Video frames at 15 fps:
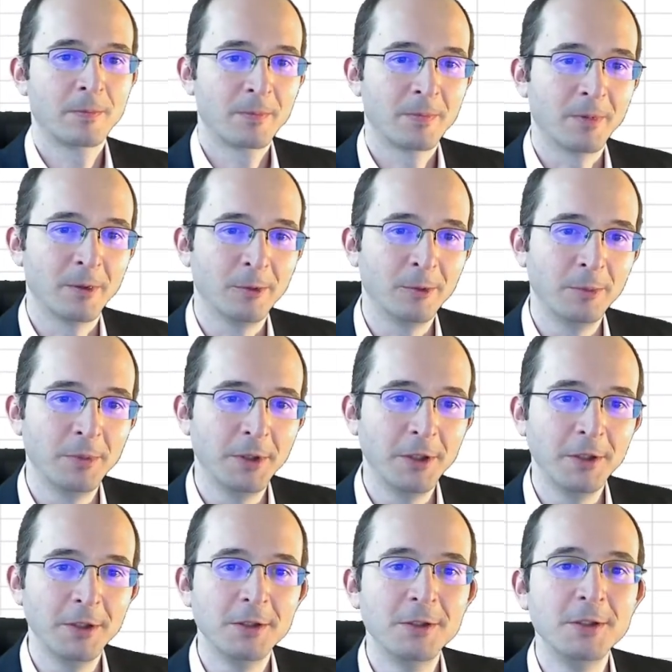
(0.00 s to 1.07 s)
That would
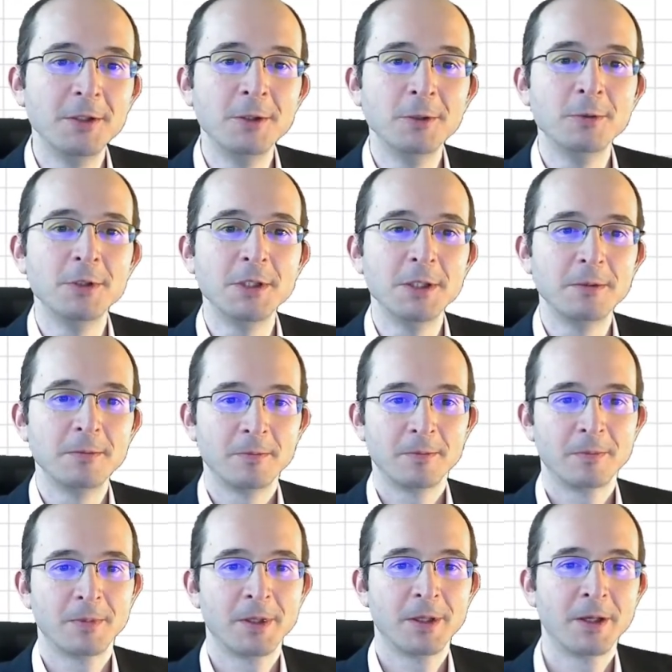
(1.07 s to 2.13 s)
be DUD.
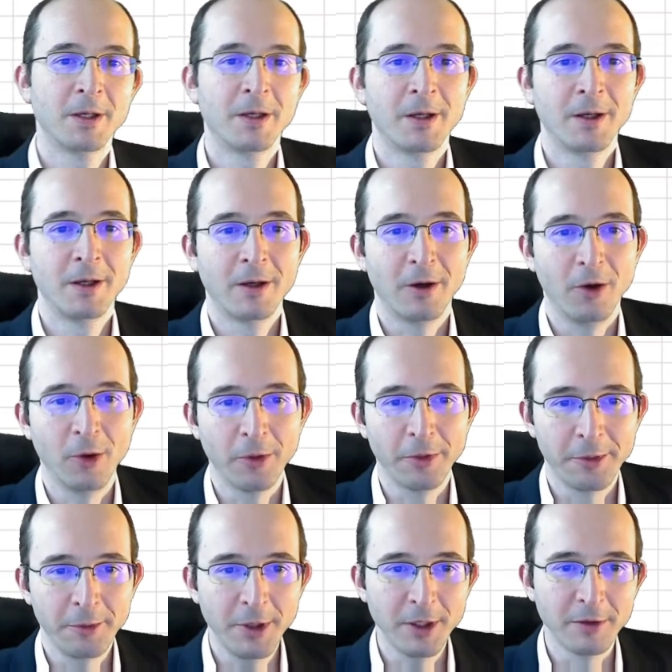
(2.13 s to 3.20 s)
All
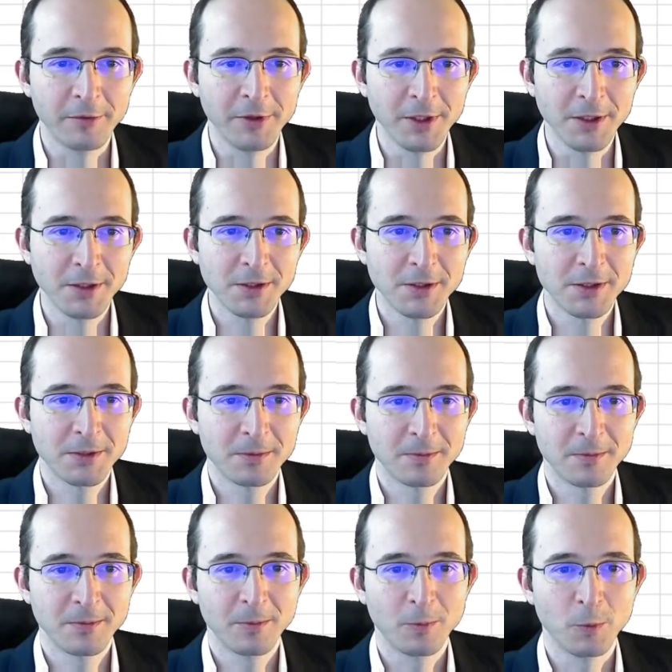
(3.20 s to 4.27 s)
three of these
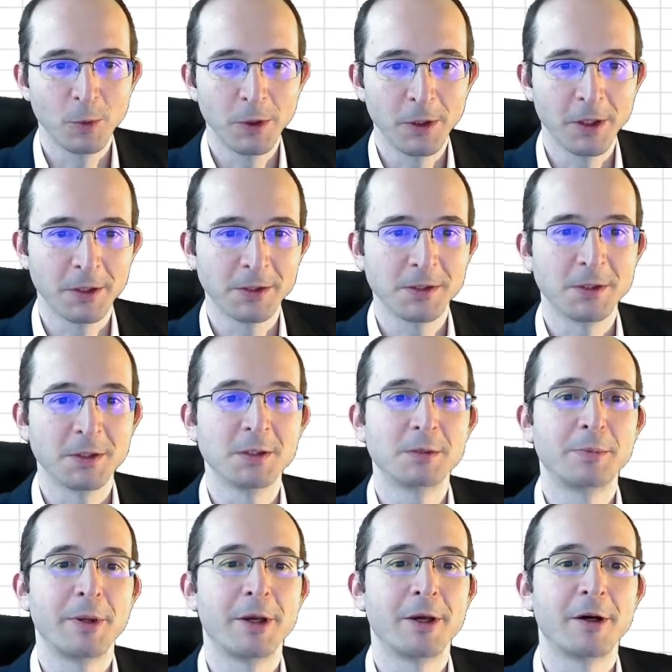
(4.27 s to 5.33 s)
will get us to this
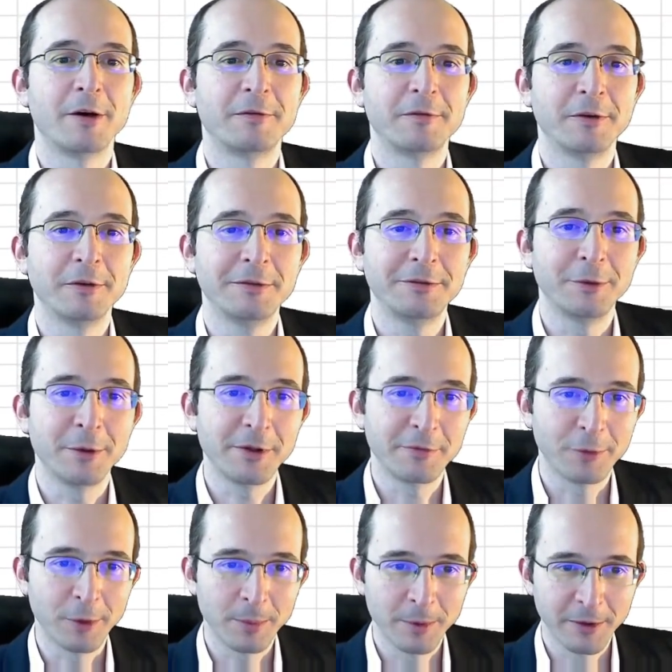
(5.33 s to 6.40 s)
payoff of
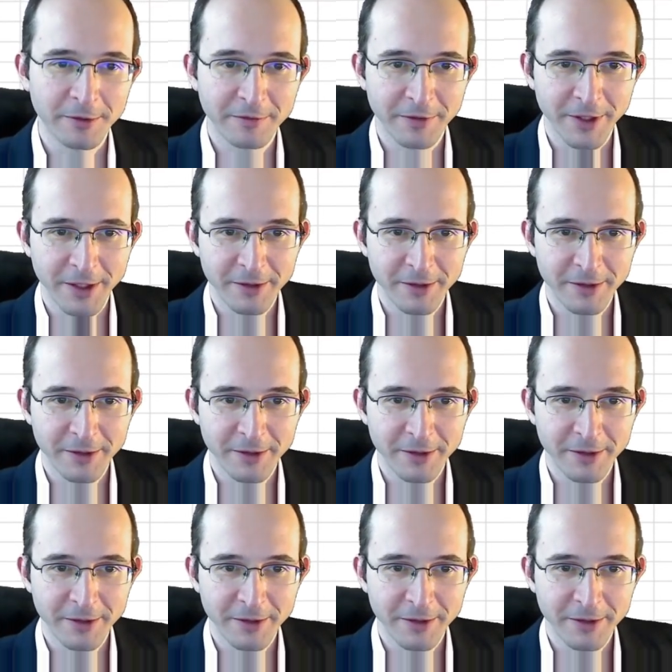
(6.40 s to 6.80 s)
44.5.